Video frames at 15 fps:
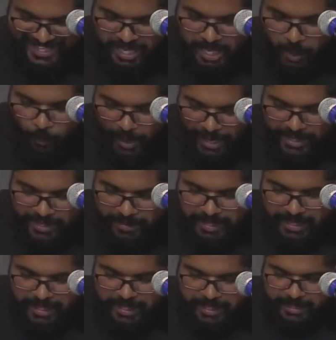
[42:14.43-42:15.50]
One,
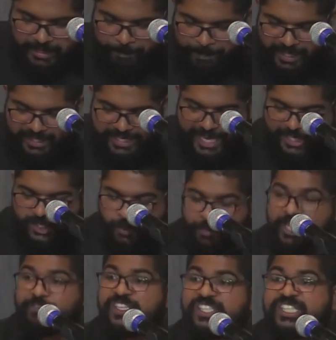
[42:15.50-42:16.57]
the person has to be
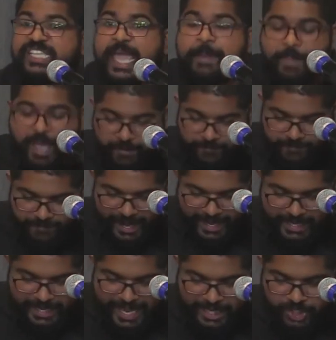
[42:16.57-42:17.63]
of the same
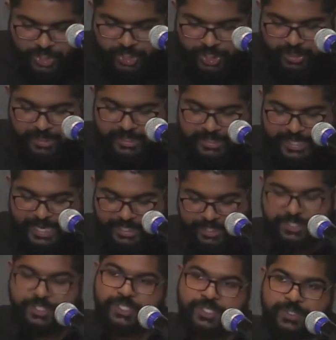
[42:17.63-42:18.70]
financial
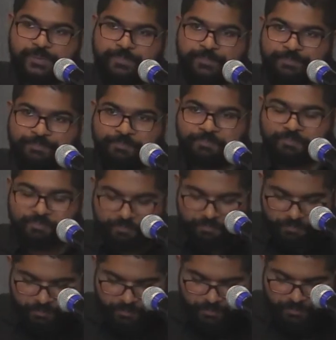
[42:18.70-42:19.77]
status.
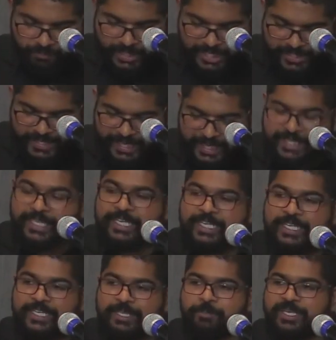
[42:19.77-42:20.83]
Second,
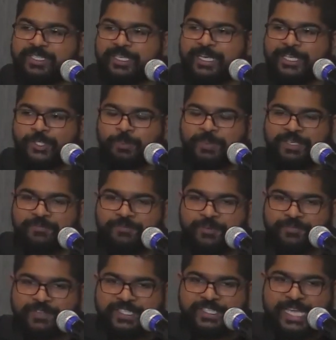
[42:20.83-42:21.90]
the person has to be of
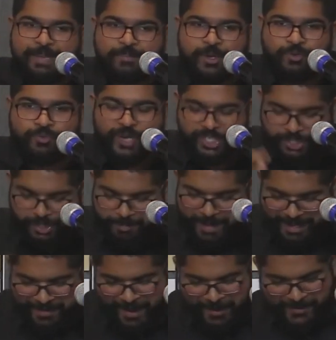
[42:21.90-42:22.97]
the same racial
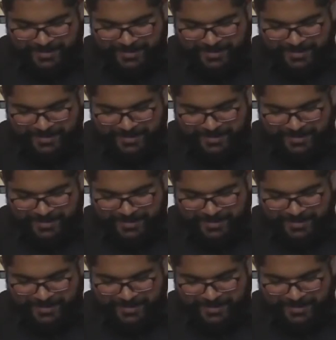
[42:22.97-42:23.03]
background.